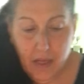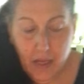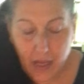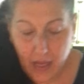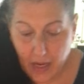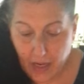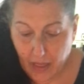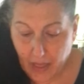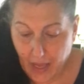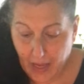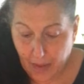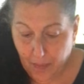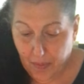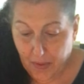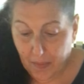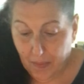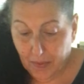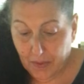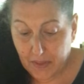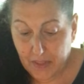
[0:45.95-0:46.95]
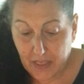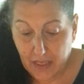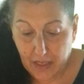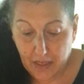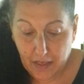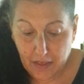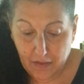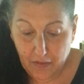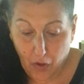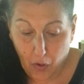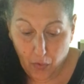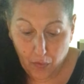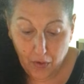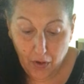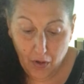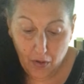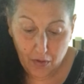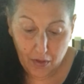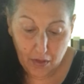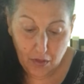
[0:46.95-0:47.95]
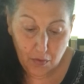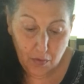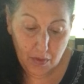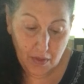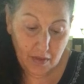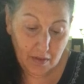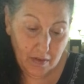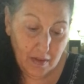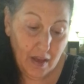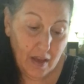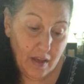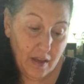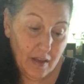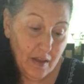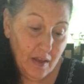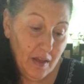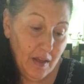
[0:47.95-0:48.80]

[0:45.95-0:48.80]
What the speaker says: And a lot of people don't know that you need that.